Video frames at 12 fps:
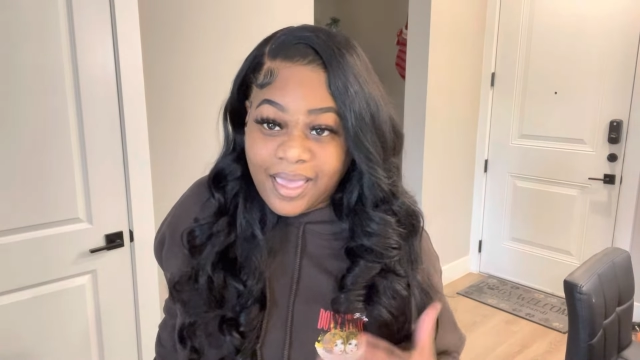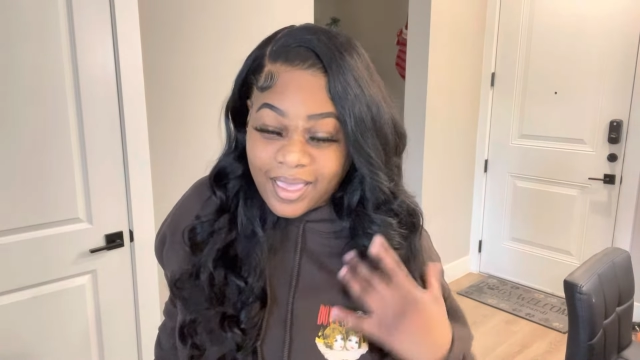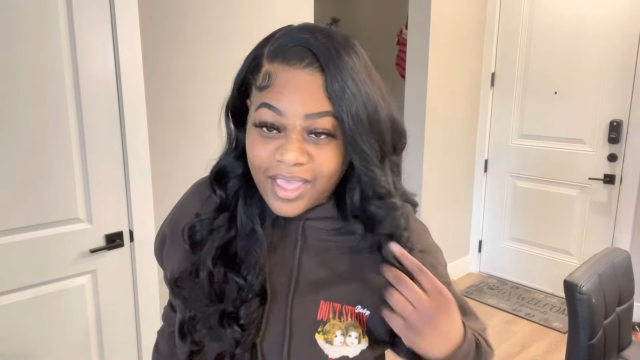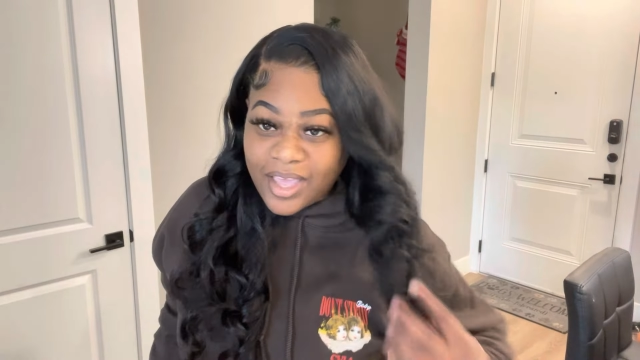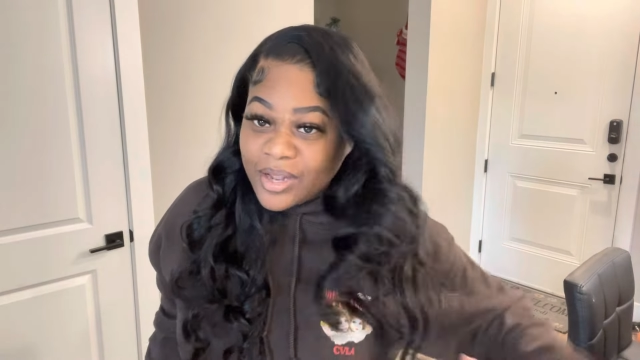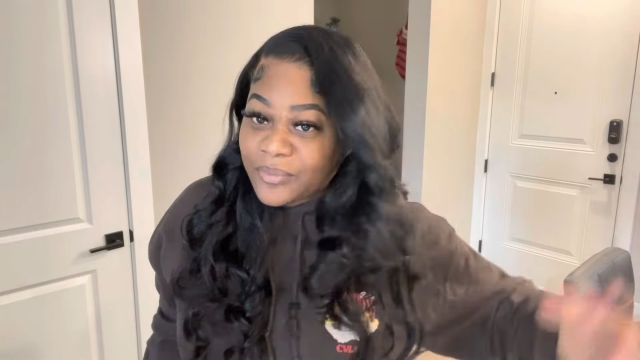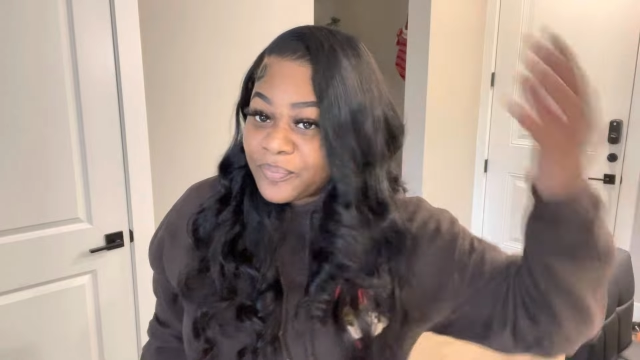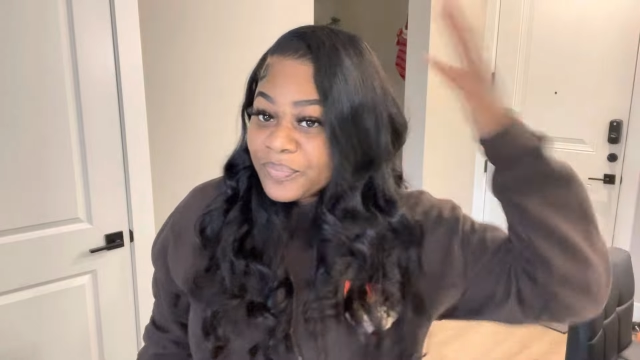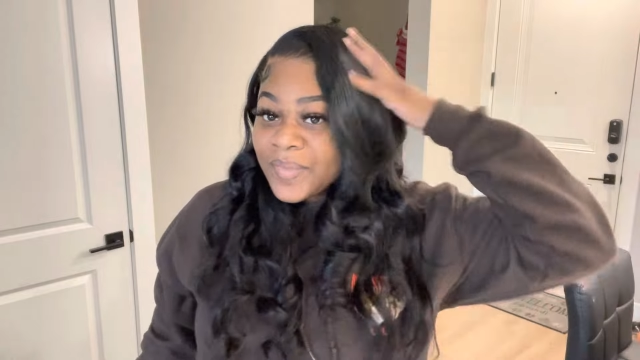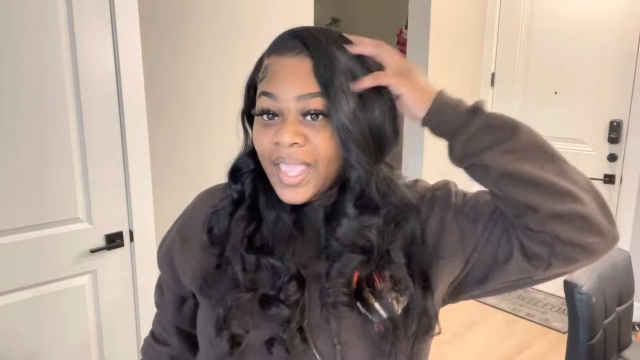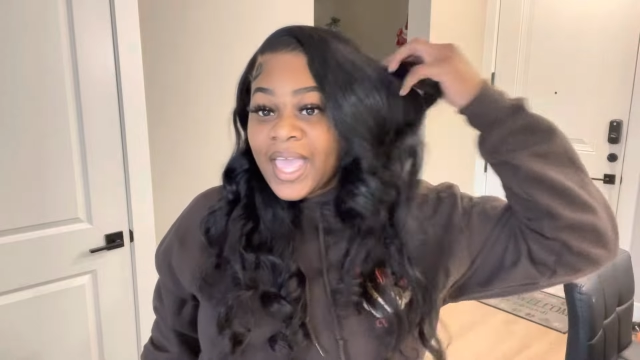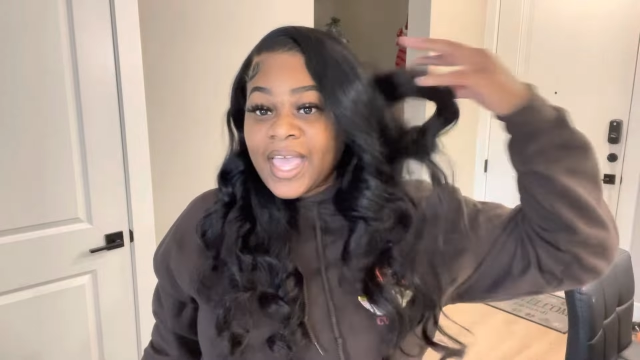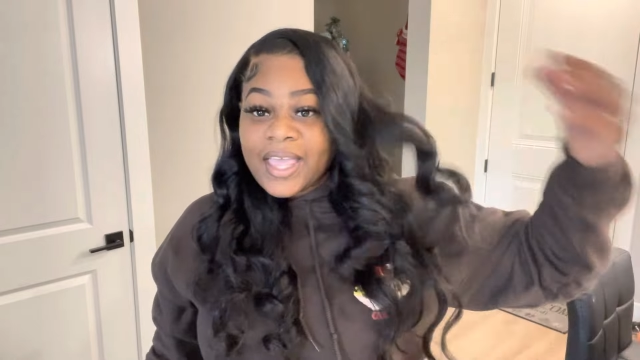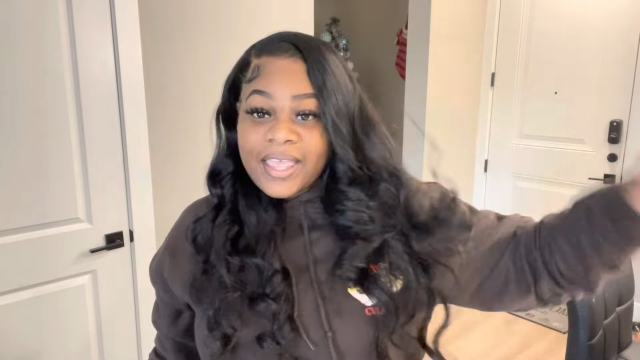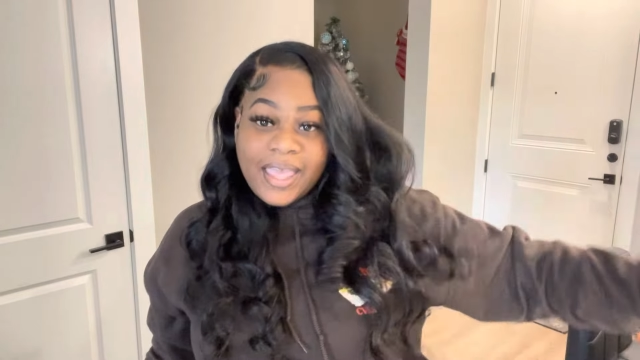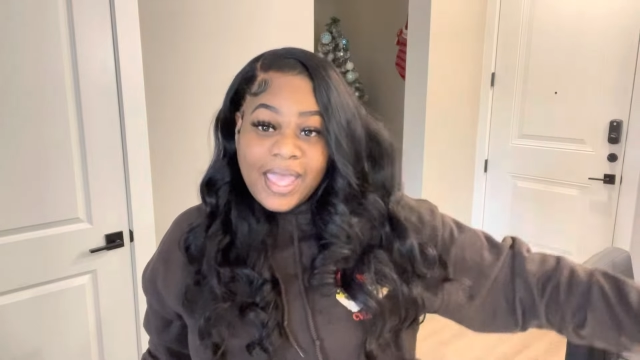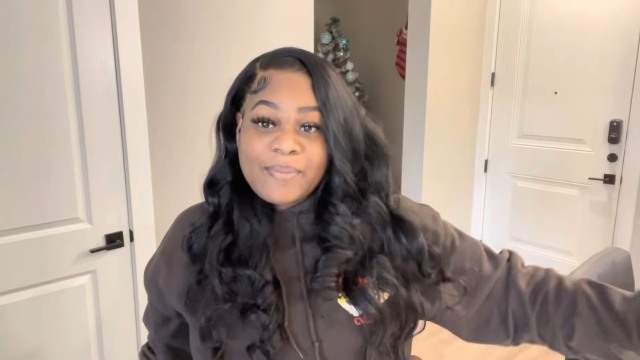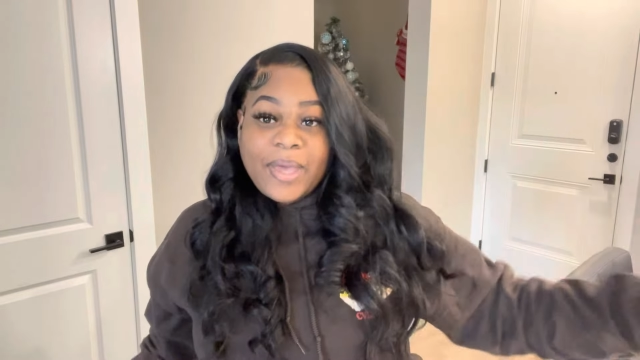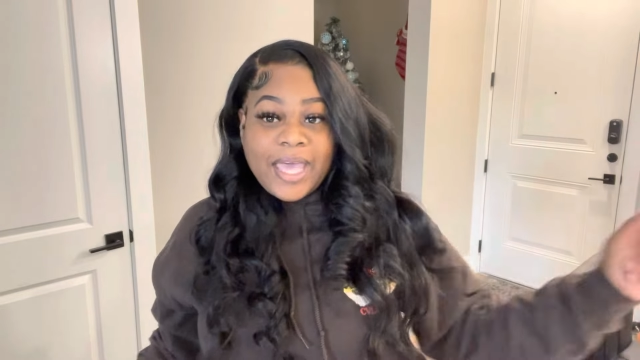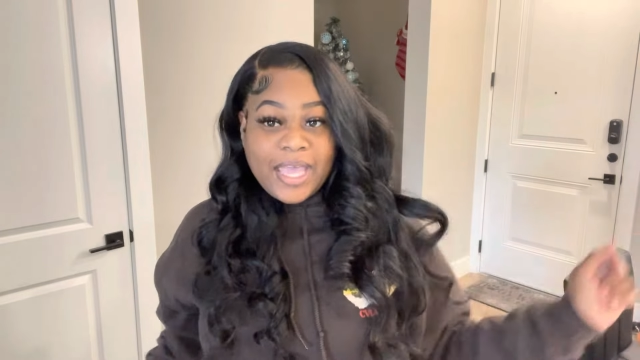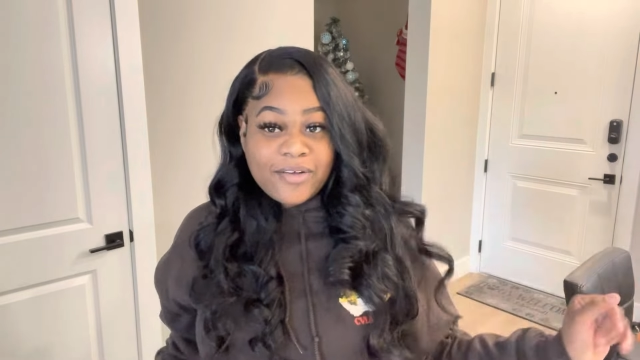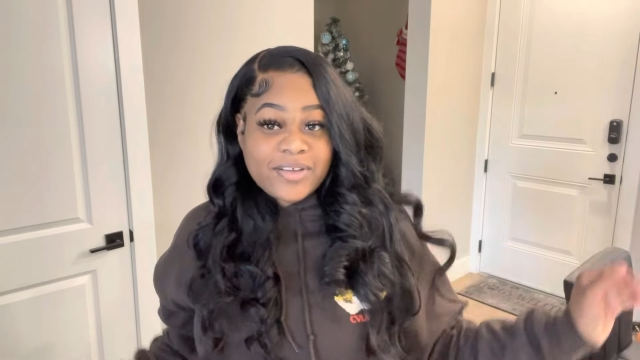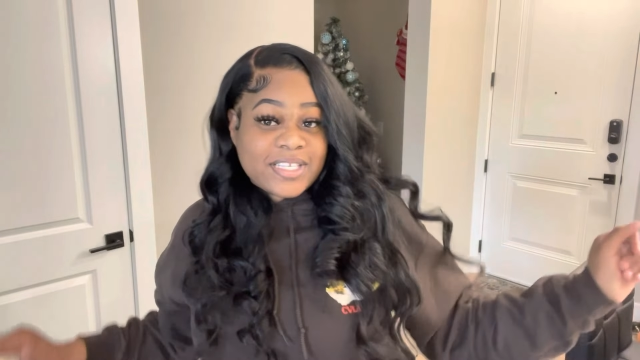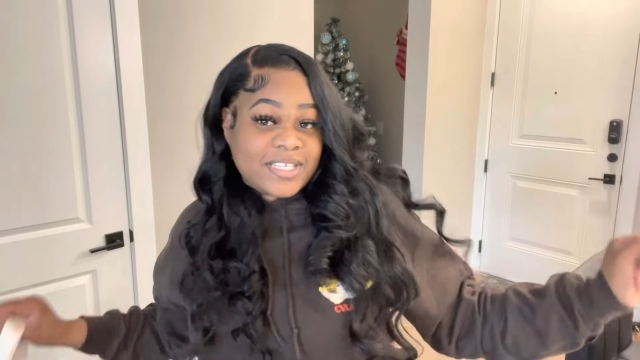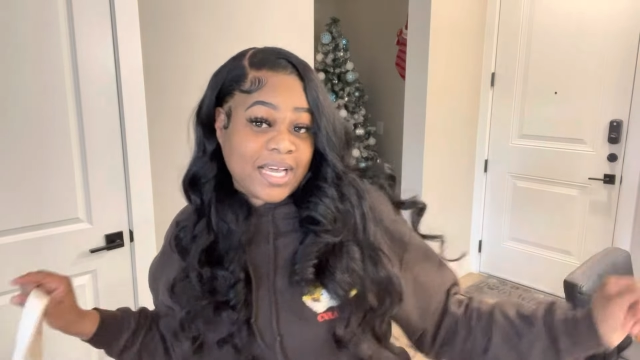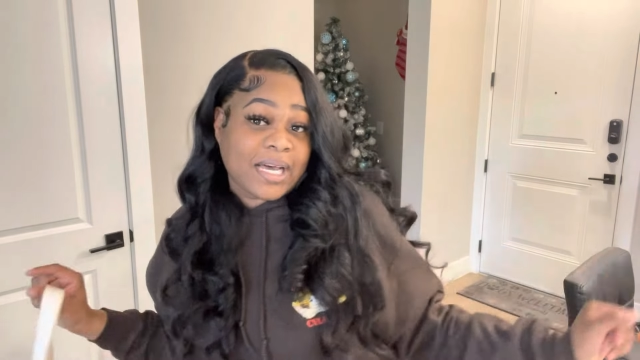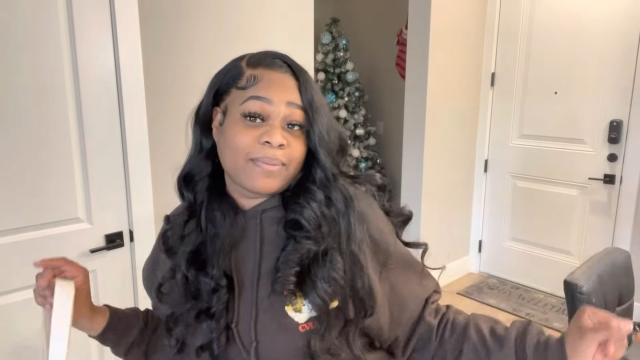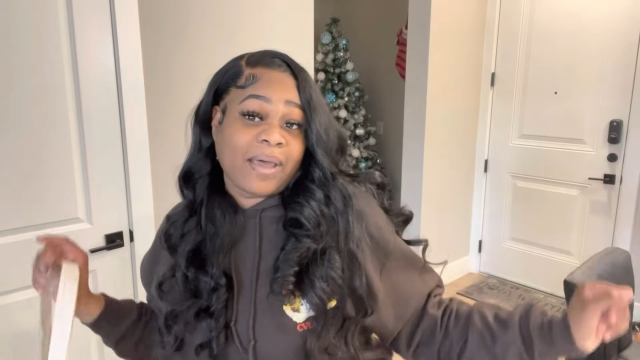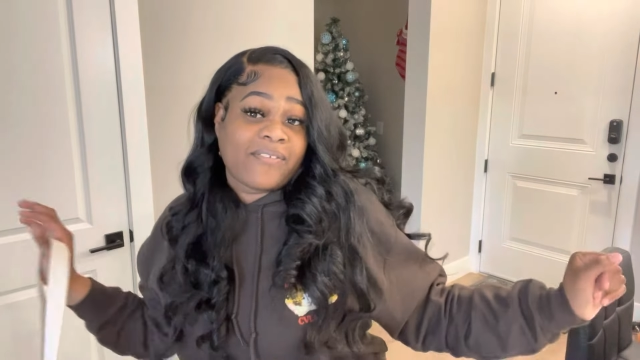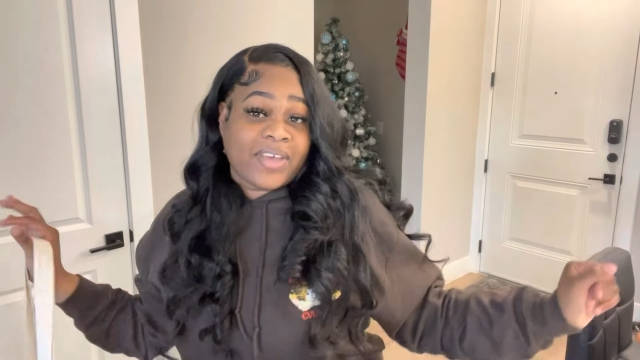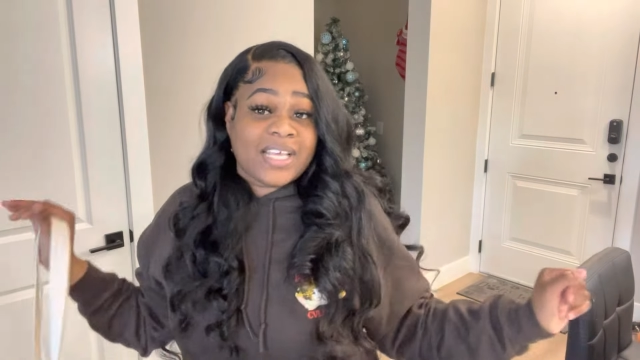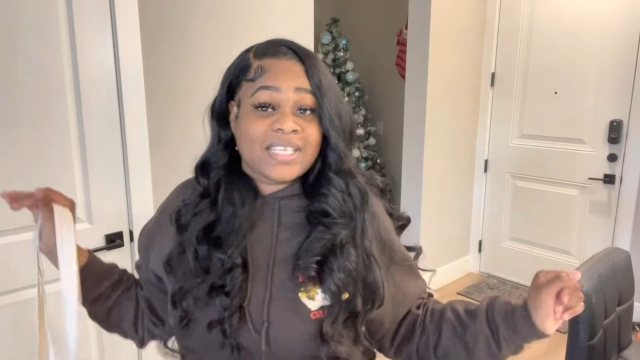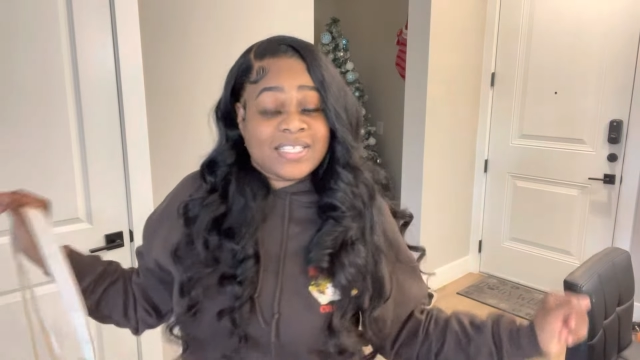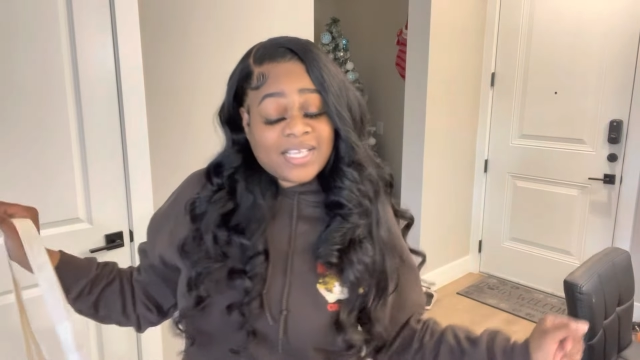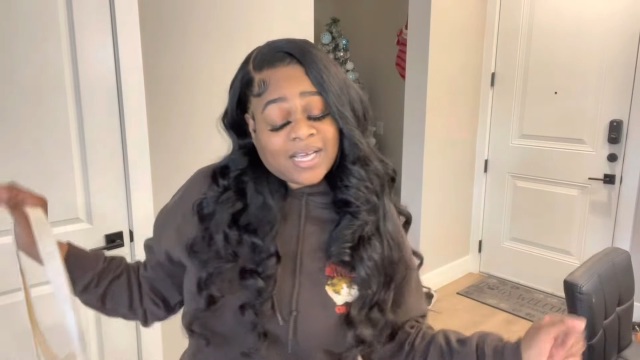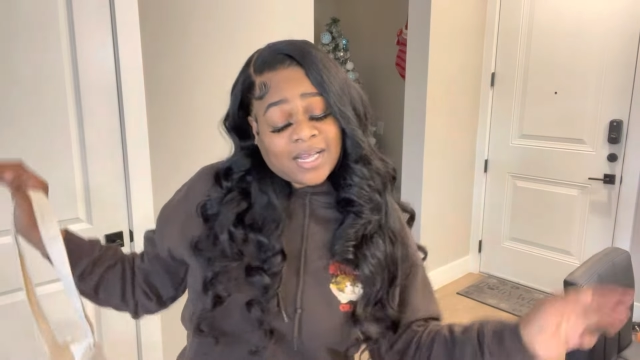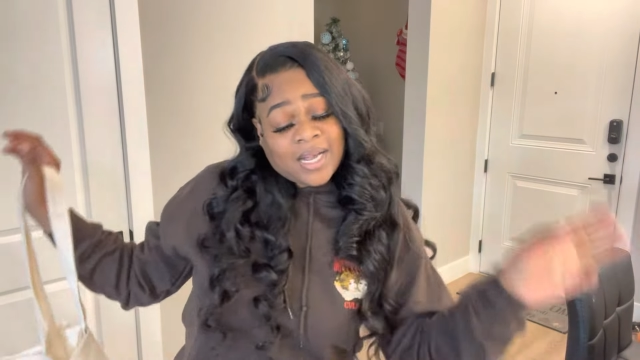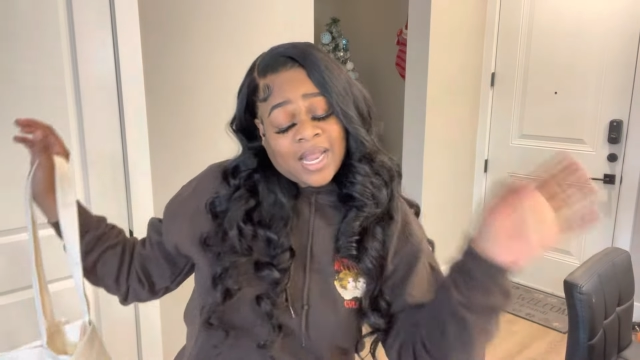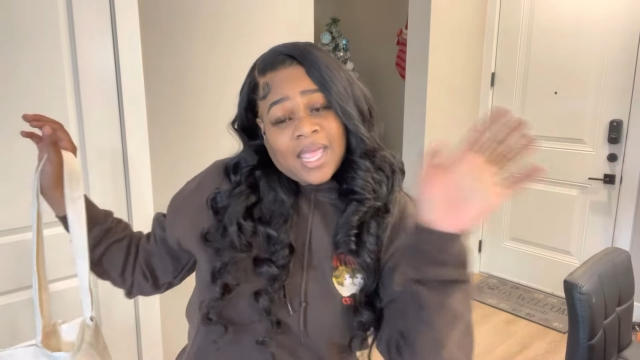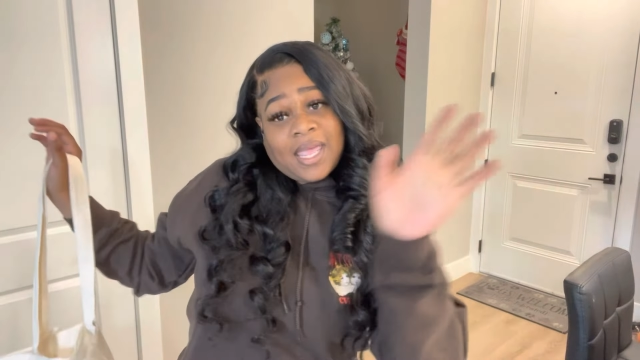And yeah, my hair is done. My fit is done.